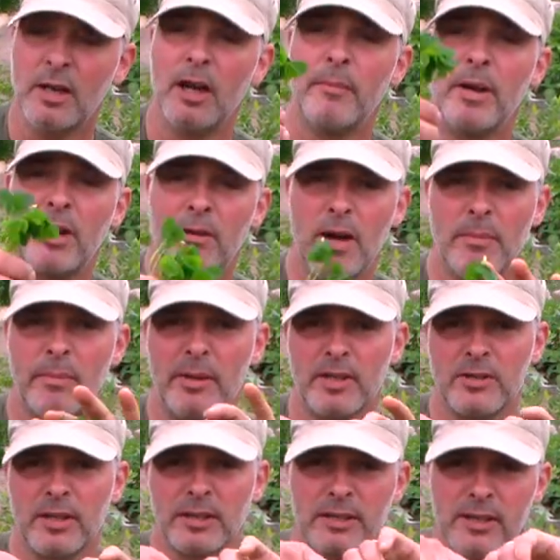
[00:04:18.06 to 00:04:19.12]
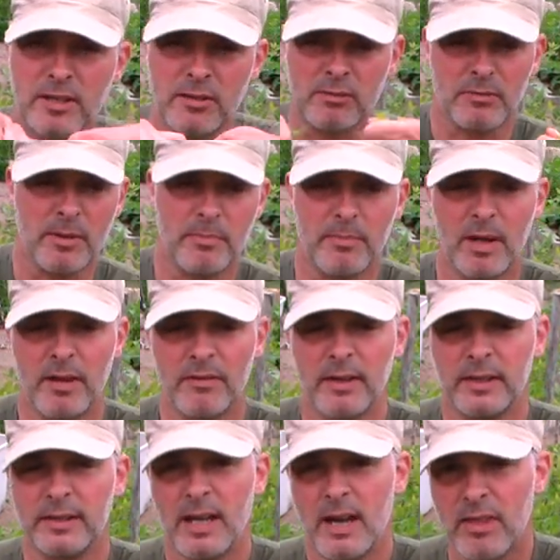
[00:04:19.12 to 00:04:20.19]
I might grab a bunch like this to rip them off
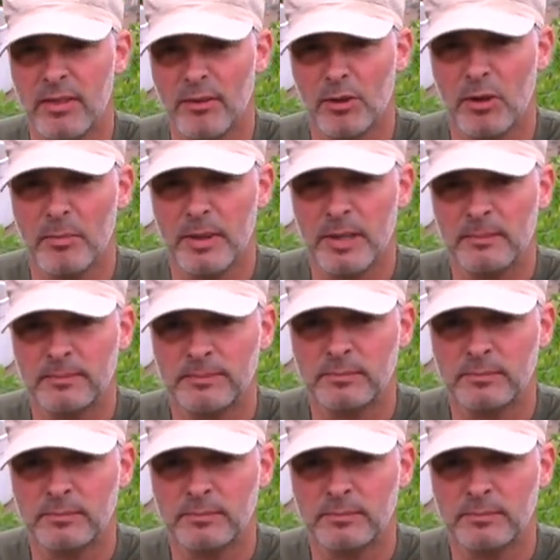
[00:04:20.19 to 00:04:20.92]
like that and throw them in.